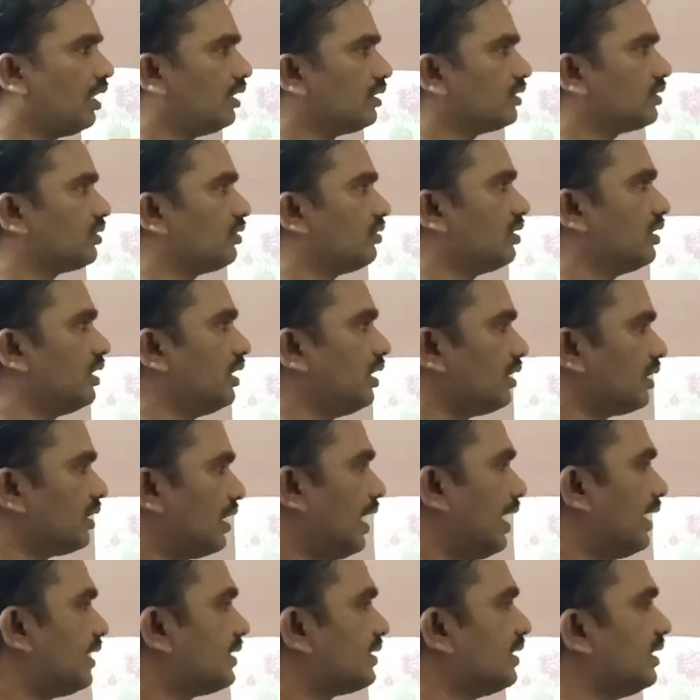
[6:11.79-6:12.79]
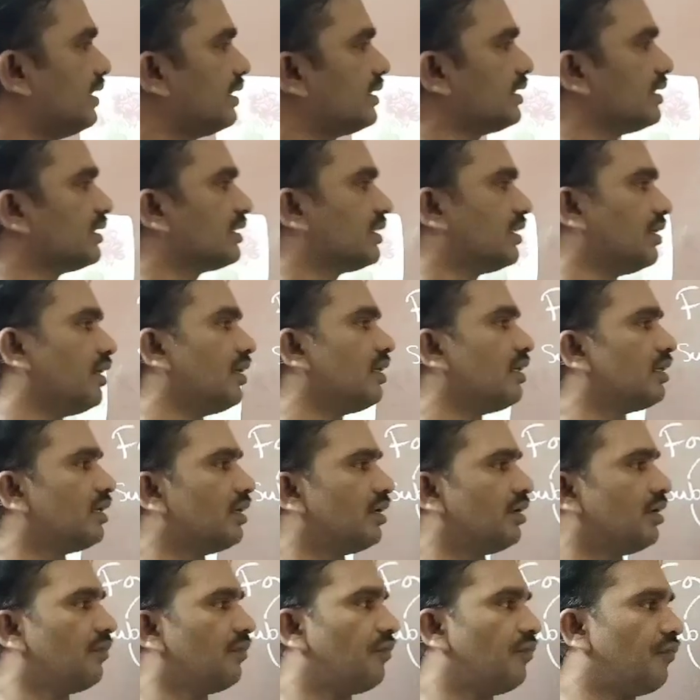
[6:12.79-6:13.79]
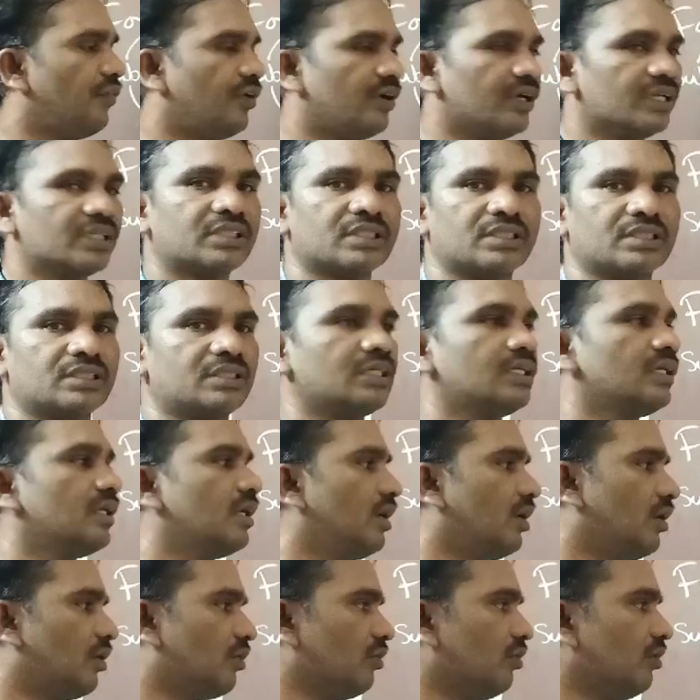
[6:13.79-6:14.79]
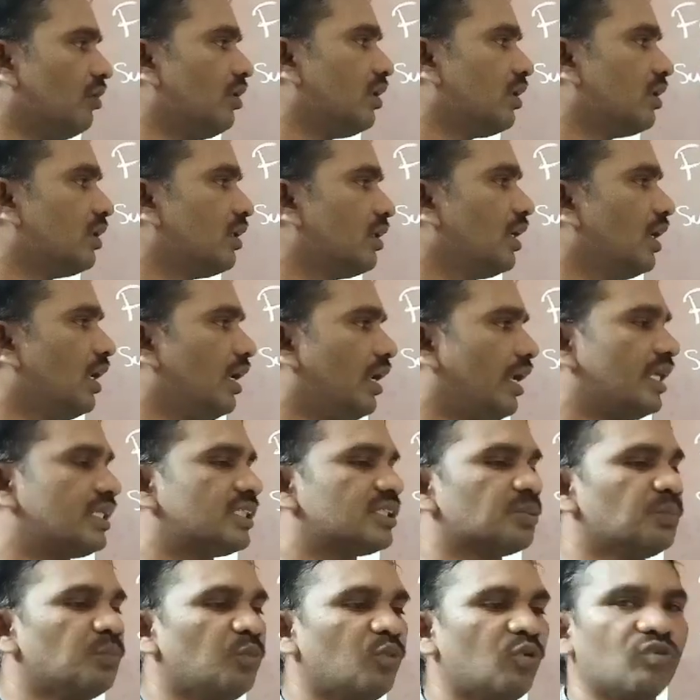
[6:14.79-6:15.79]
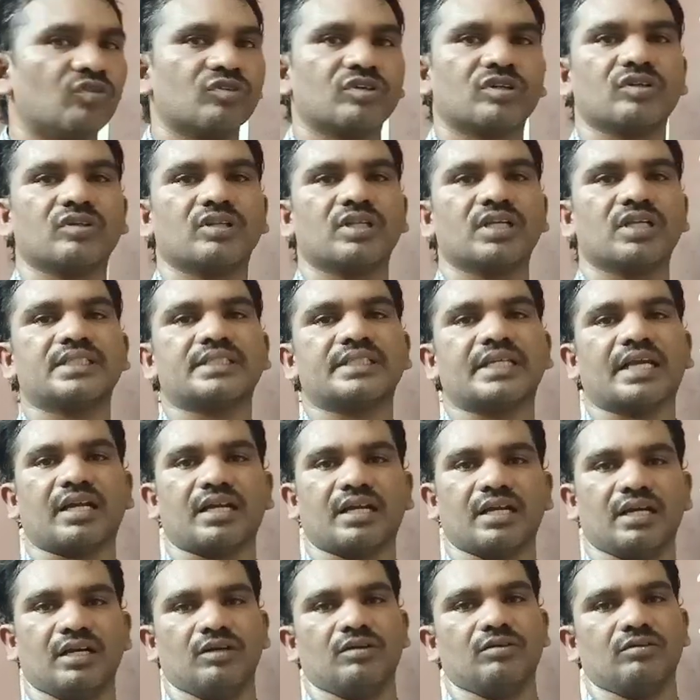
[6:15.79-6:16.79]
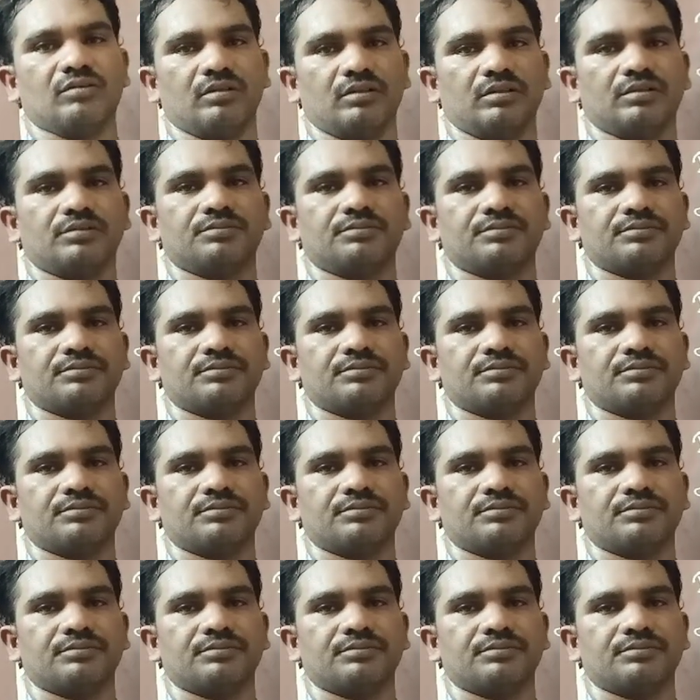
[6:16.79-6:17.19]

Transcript: So guys, this is the first rule. Let's move to the second rule.